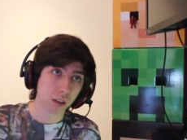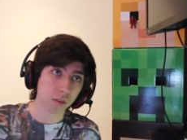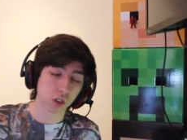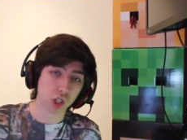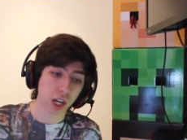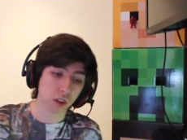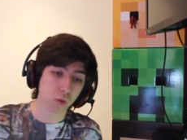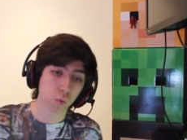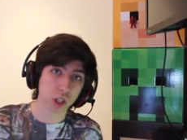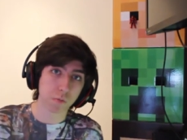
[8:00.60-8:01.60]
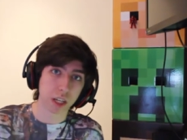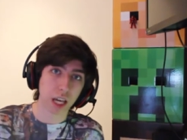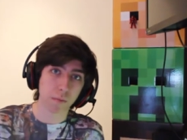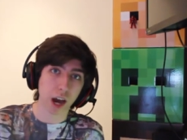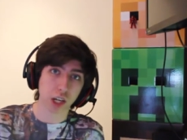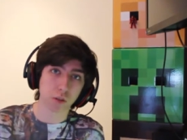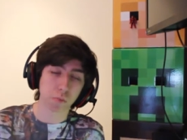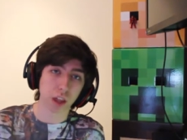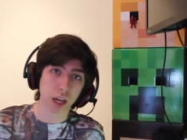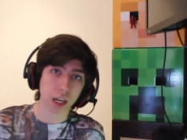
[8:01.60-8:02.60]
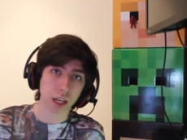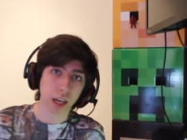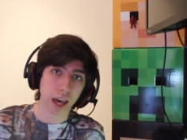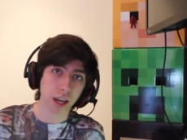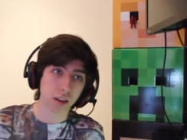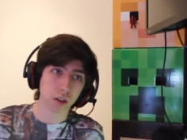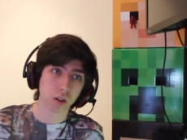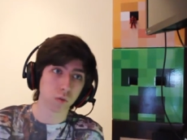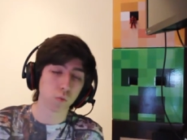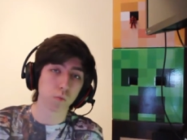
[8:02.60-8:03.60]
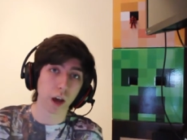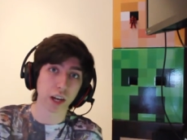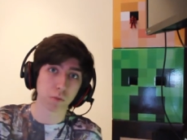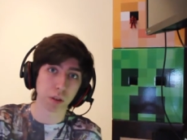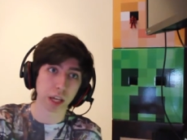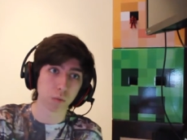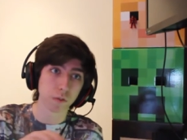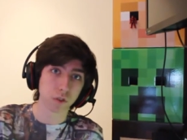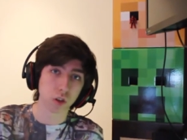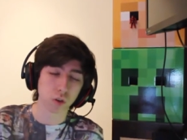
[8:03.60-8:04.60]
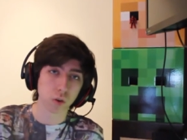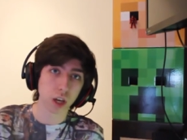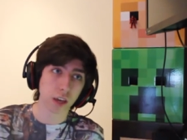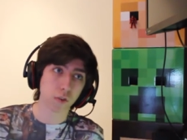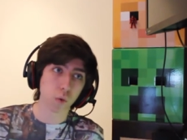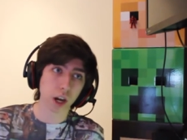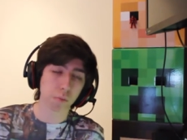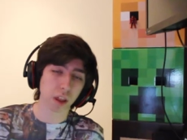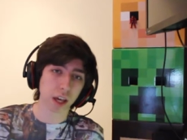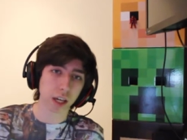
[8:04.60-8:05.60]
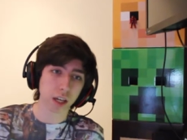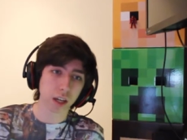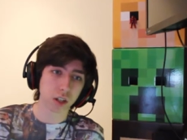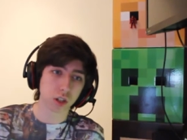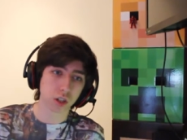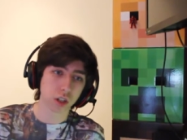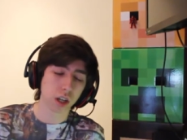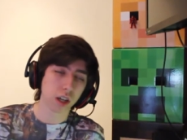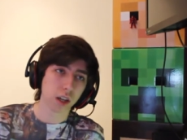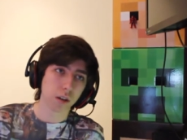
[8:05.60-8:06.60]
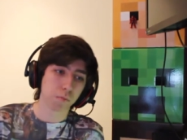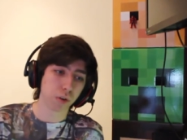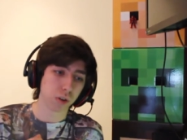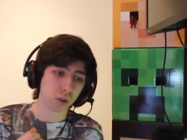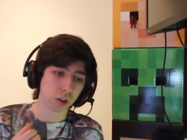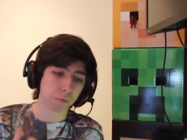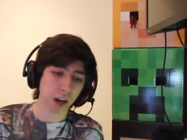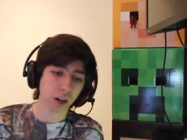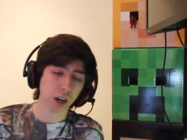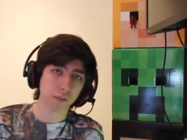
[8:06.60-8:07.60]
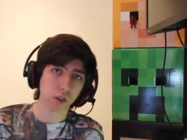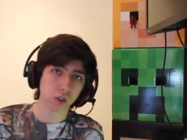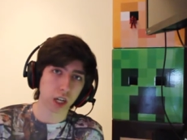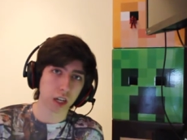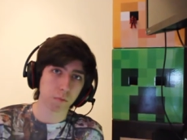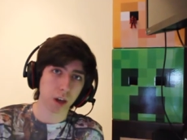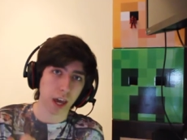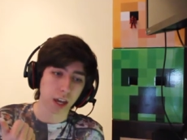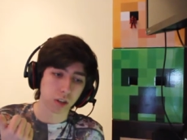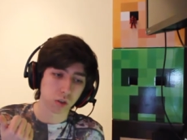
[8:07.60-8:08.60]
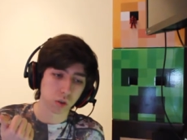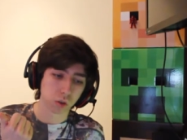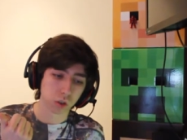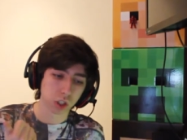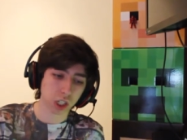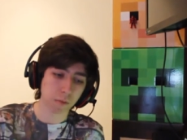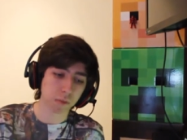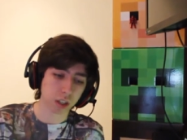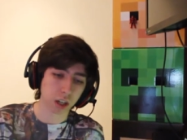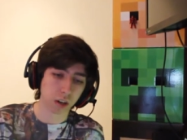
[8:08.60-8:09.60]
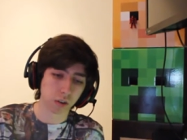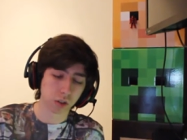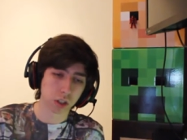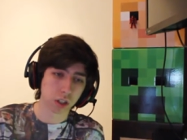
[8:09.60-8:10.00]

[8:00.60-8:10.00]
suggest which minigame I should play and I should play with you. If you want to play, just put your Minecraft username and your Skype details